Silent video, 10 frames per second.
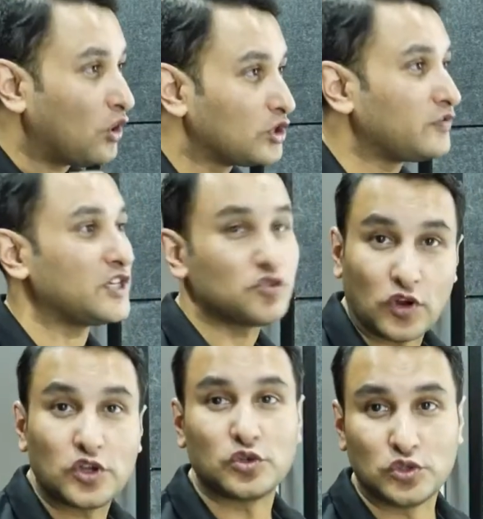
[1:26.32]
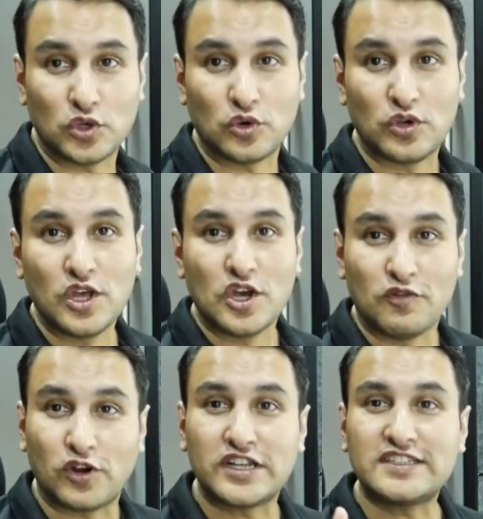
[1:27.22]
always want to know,
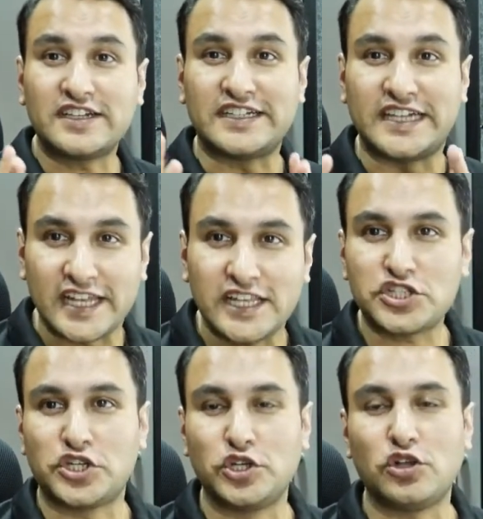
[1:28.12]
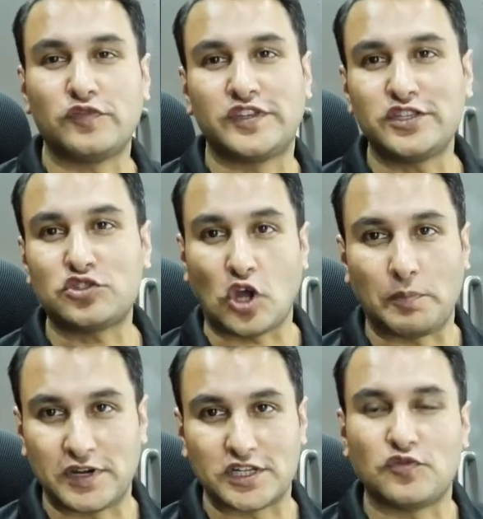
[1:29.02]
what is the daily schedule of these
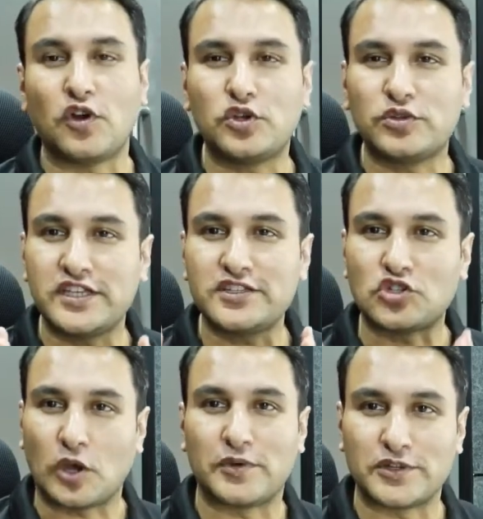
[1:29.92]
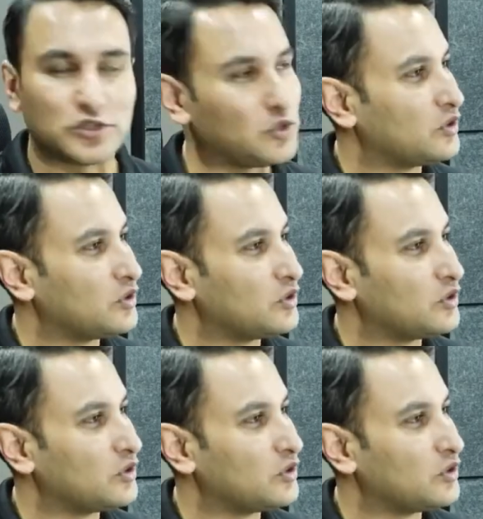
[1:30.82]
toppers? What do these toppers